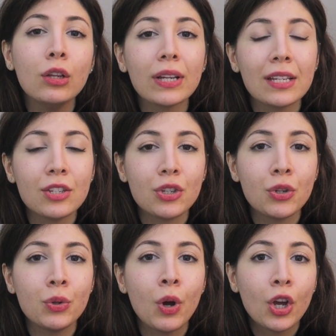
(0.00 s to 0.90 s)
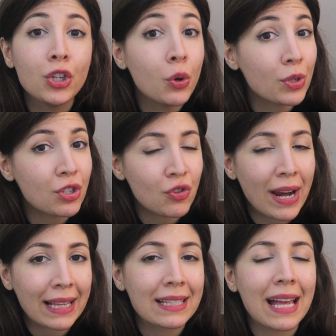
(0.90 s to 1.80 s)
look into your
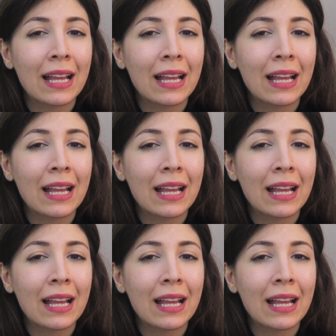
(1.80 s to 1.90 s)
strengths,